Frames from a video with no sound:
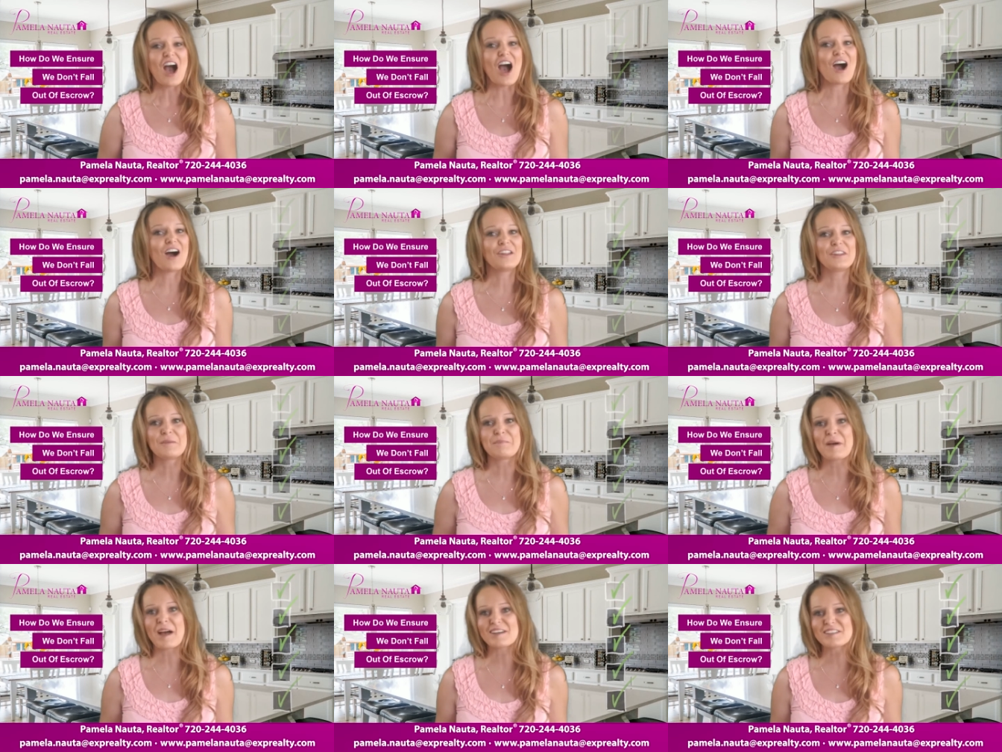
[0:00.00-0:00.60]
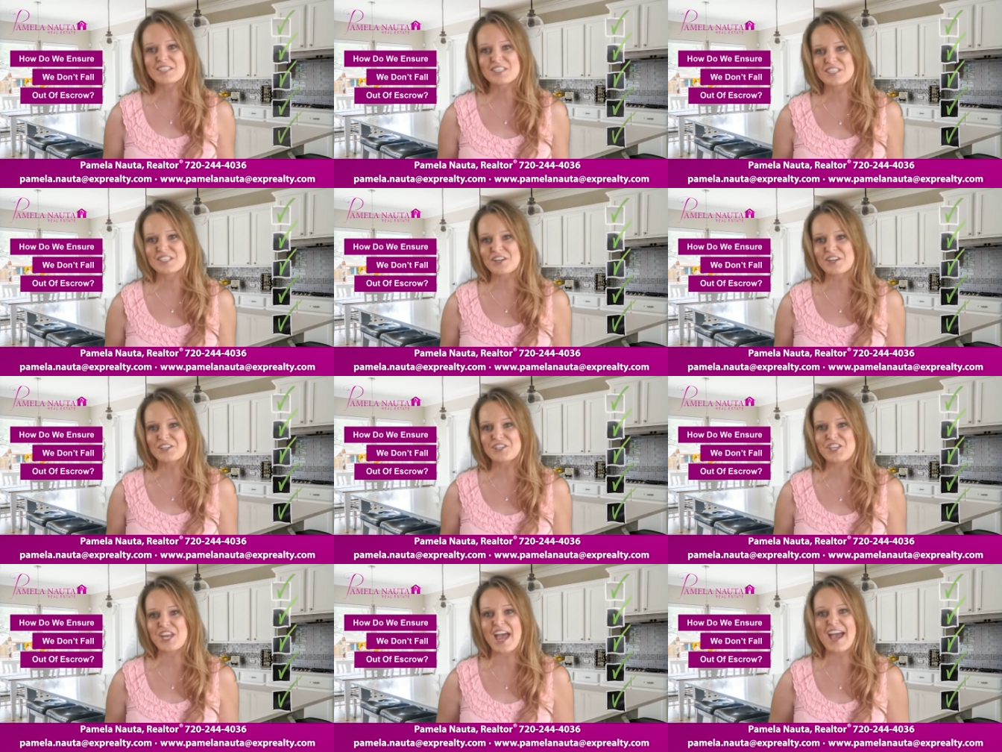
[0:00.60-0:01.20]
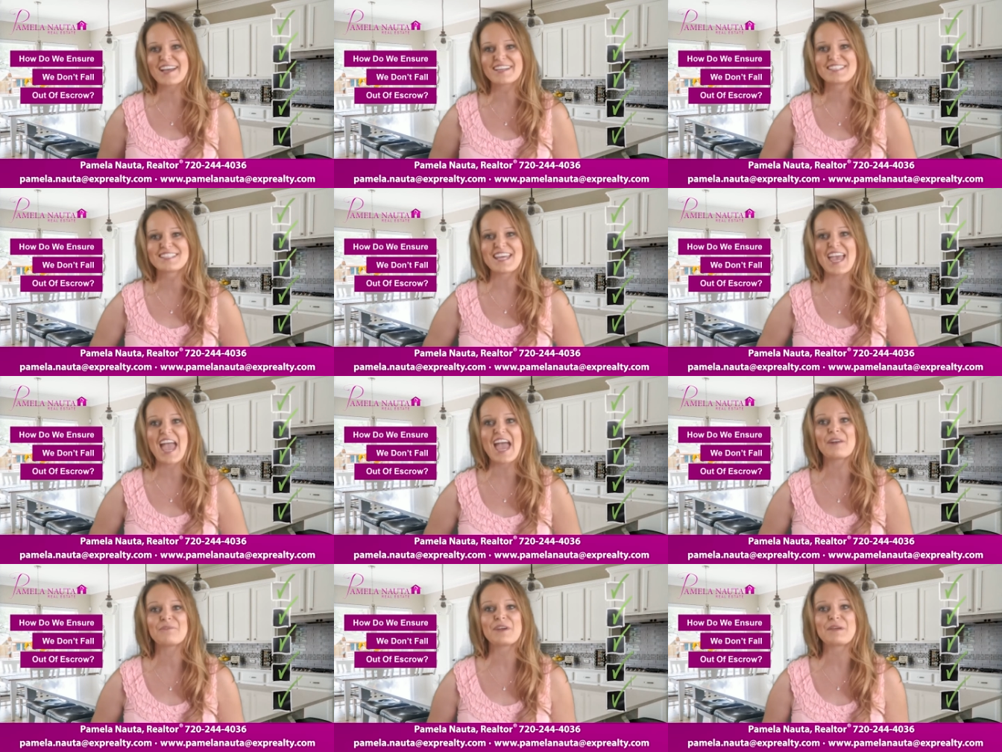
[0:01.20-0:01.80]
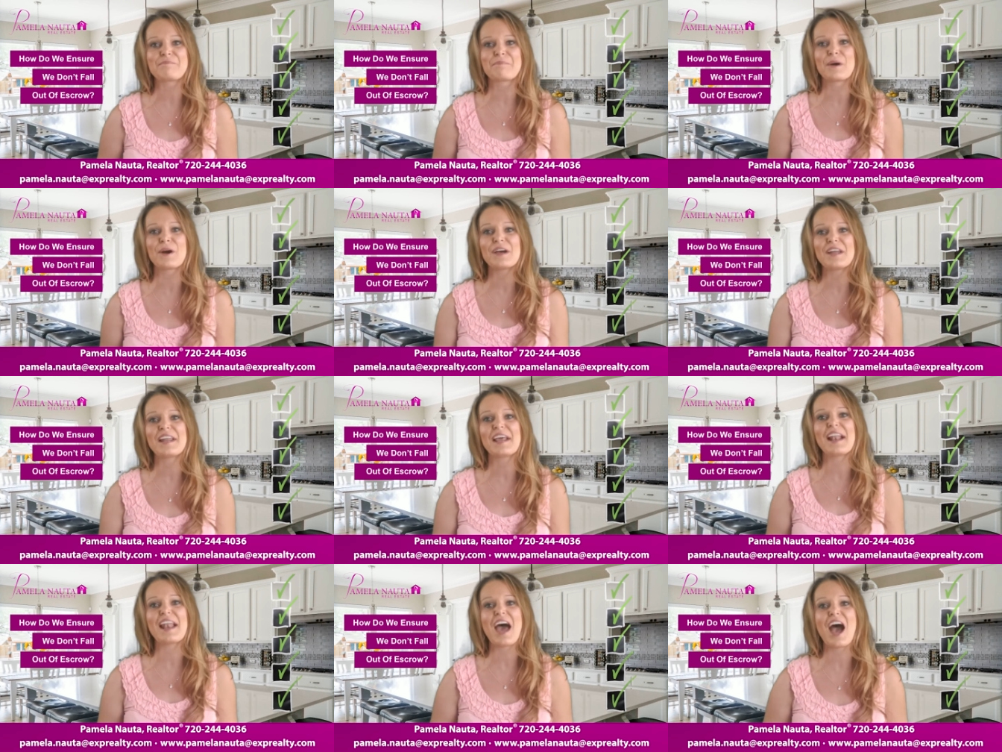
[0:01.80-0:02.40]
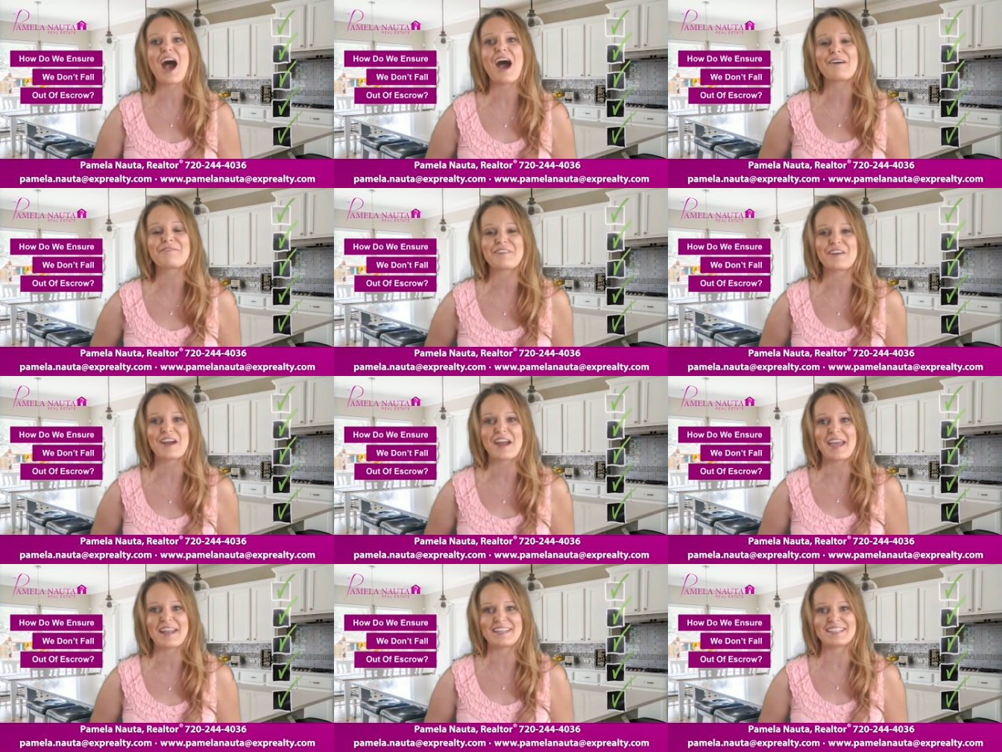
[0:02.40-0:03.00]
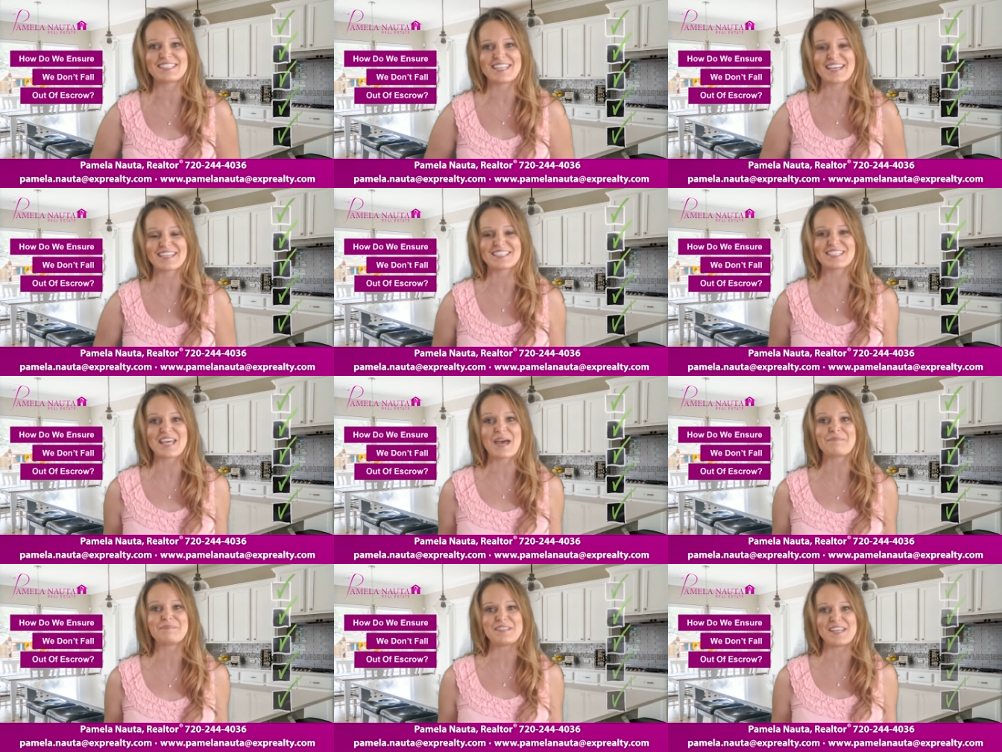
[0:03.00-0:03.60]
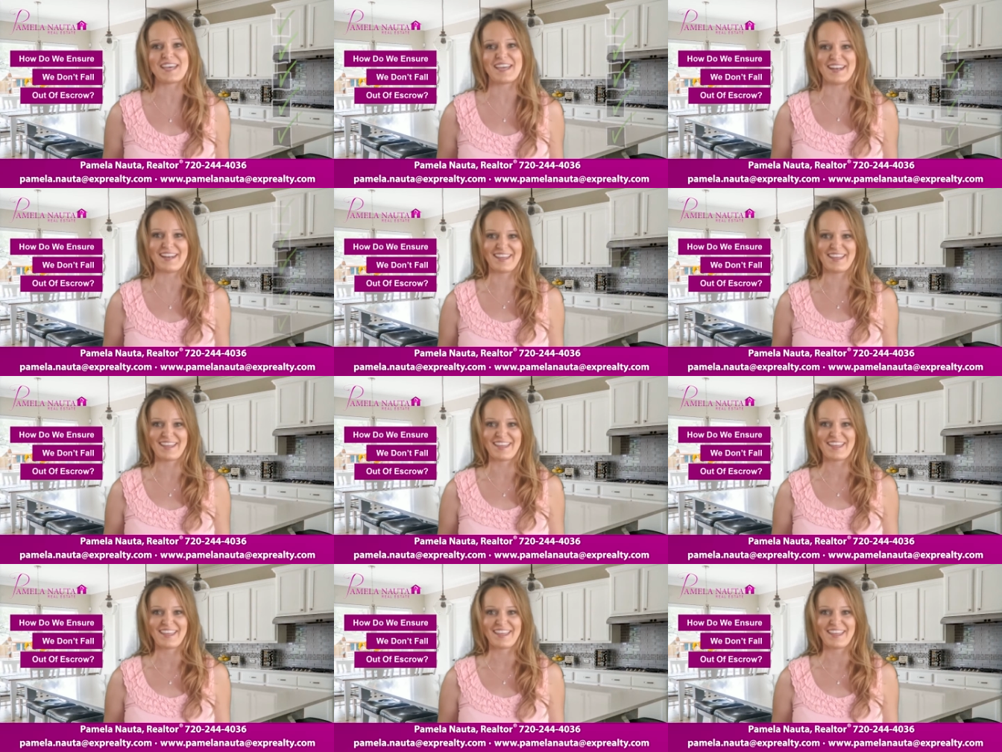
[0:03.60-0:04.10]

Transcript: All the boxes are checked and we put in an offer and it's accepted.